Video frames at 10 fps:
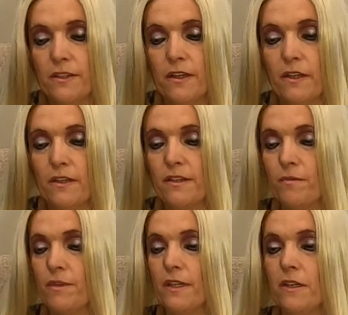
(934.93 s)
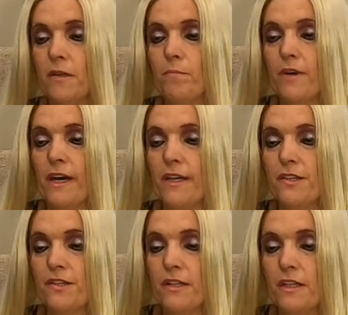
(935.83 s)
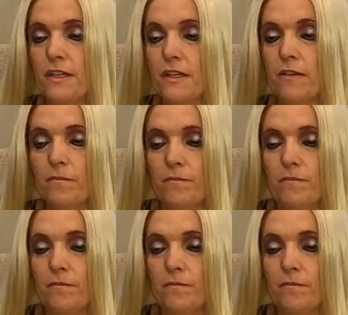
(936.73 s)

there are three bags in here.